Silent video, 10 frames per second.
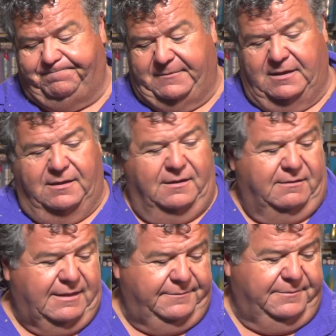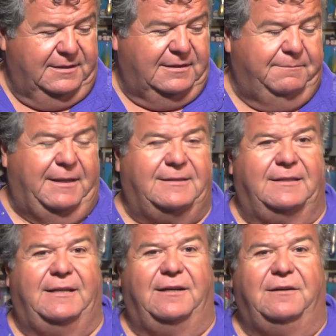All right, this is
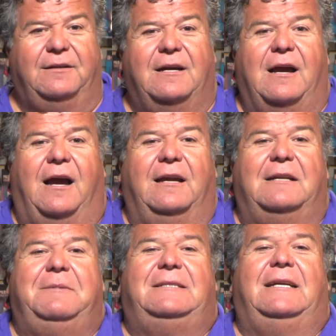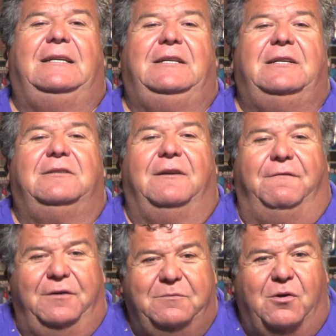basic gear. I'm going to be sending you a
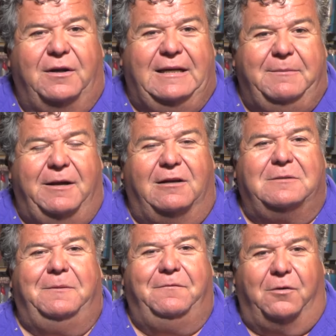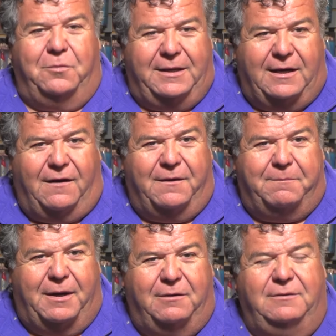few more emails before we get on the
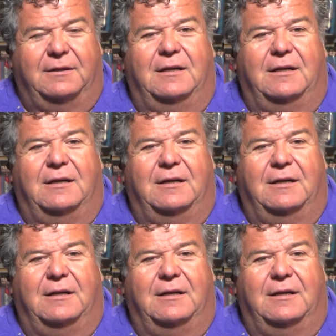boat.